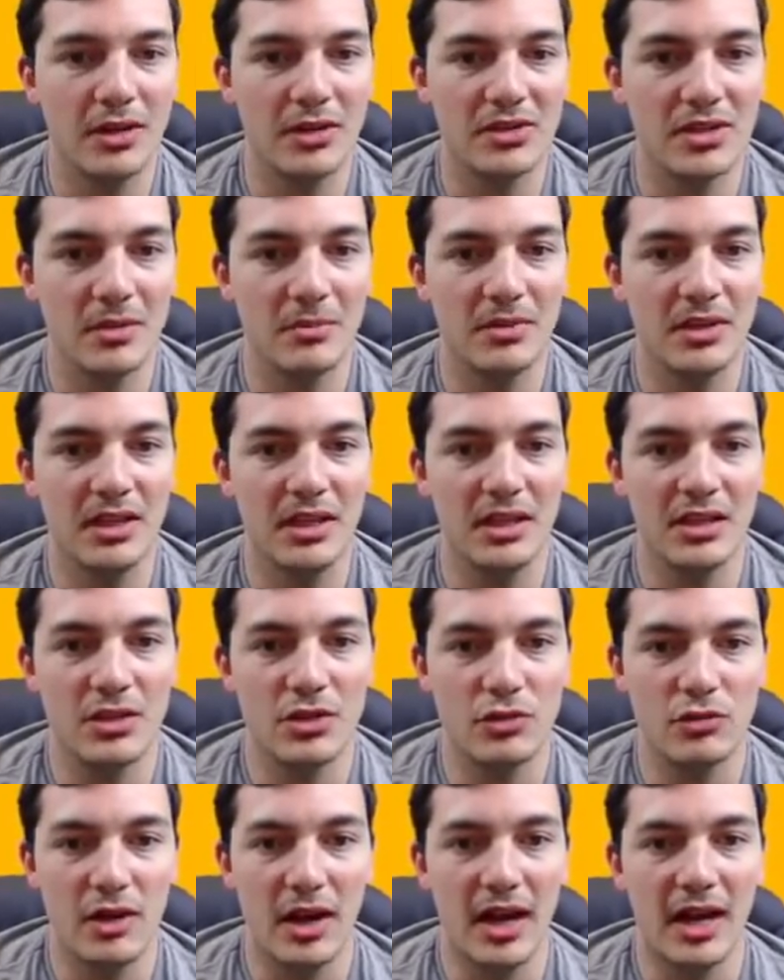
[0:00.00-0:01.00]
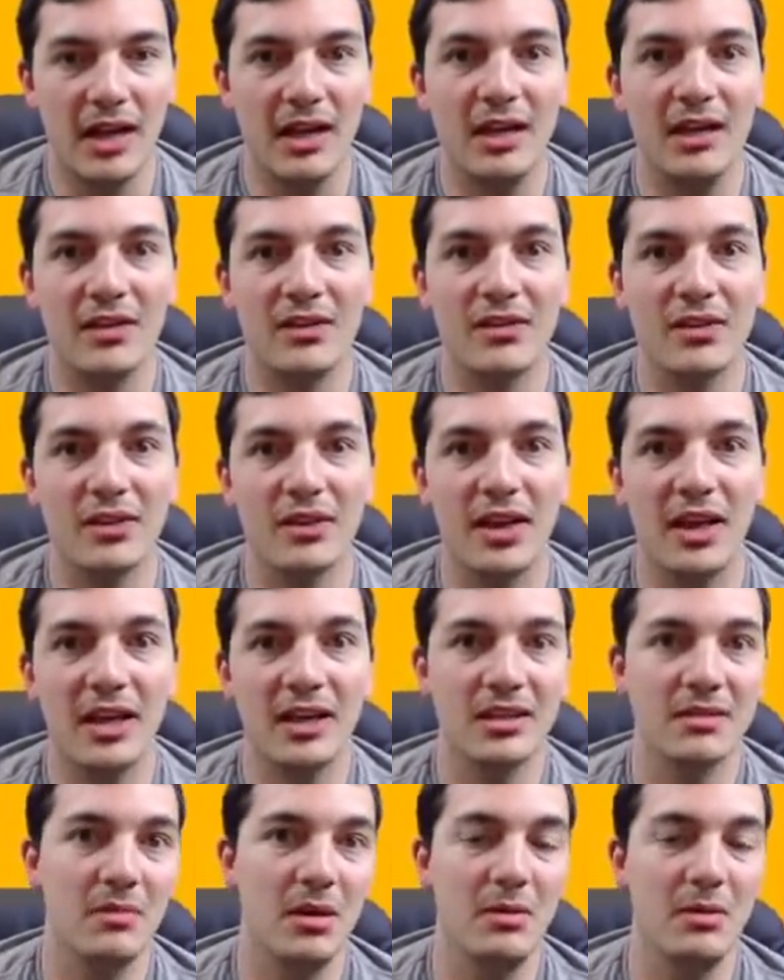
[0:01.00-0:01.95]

or something and drag and select.